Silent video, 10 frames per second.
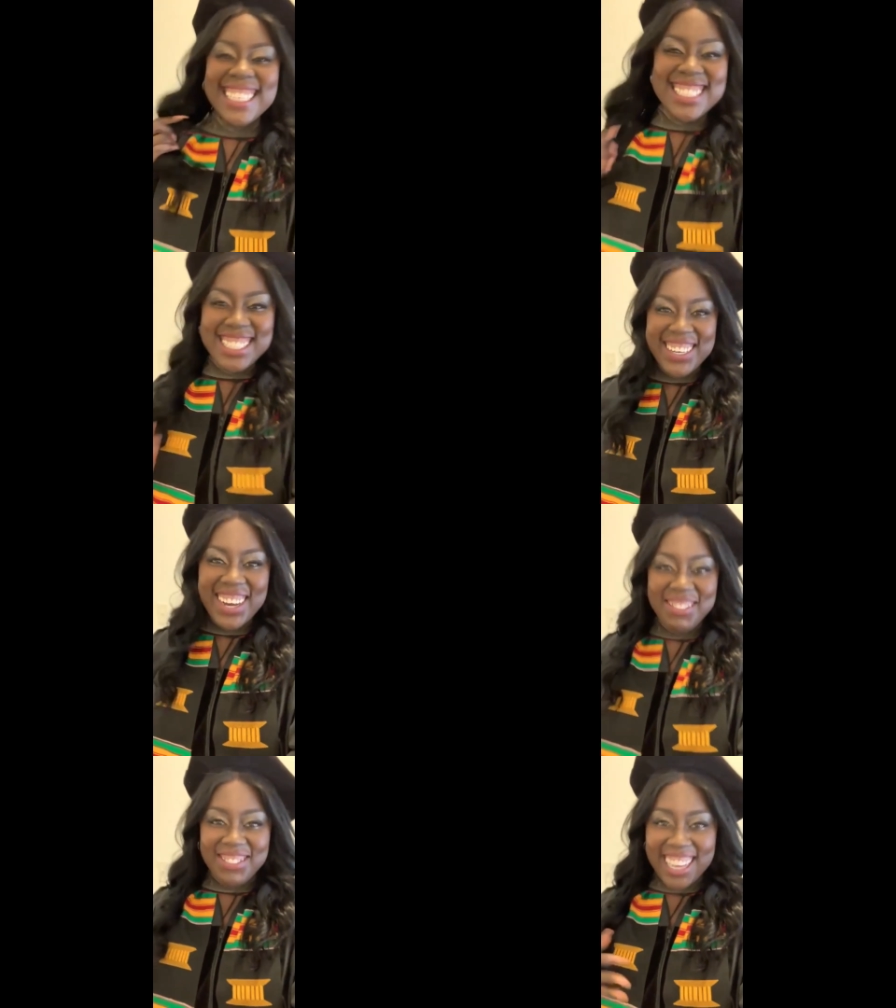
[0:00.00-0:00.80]
So
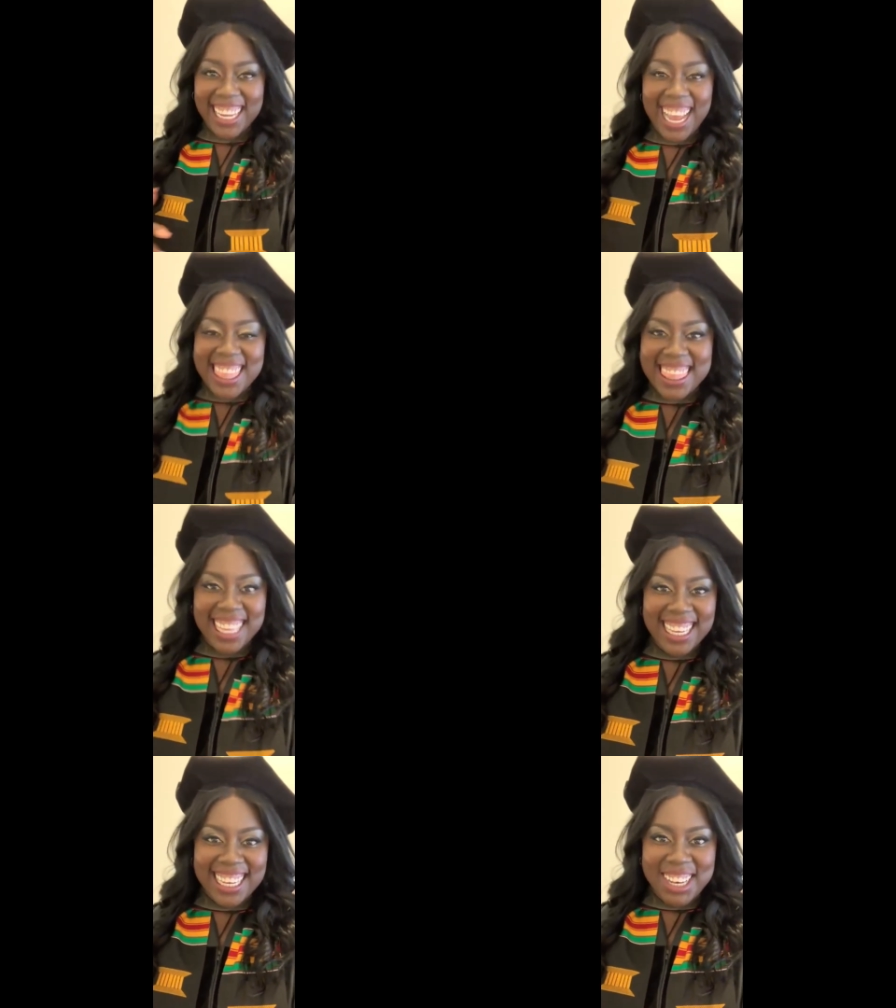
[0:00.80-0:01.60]
I'm ready. I
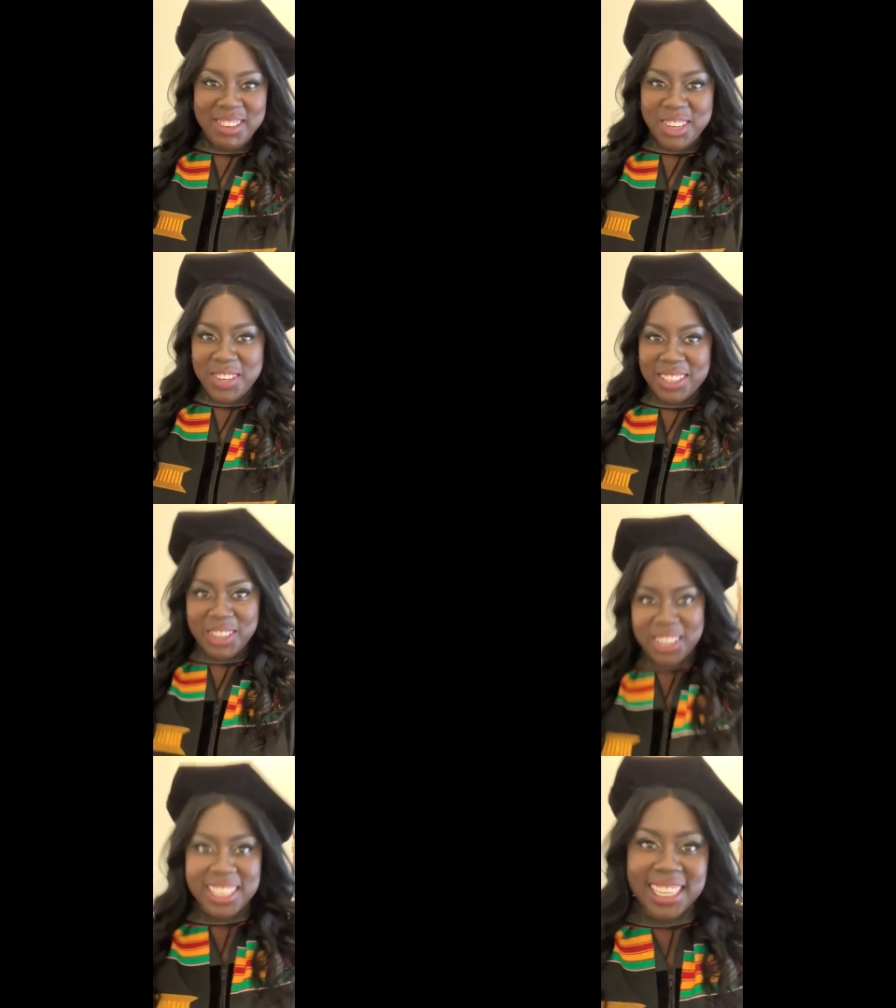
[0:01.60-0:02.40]
think I'm gonna go a little
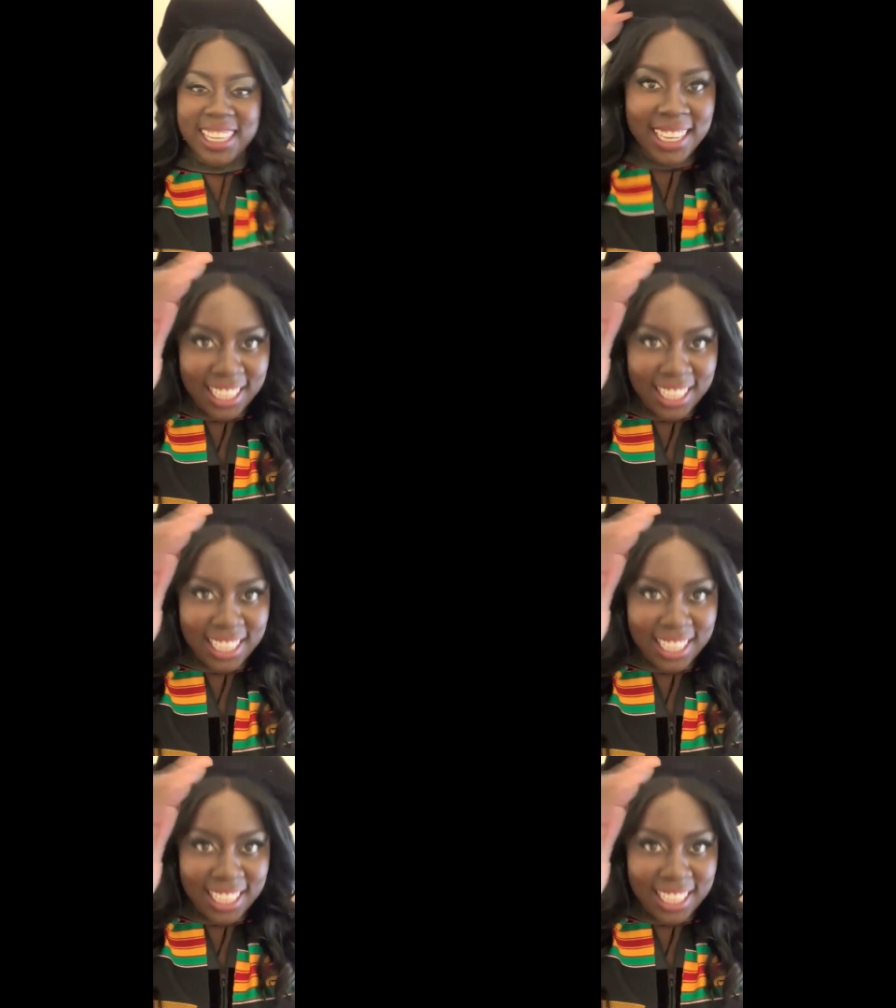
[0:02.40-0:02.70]
early,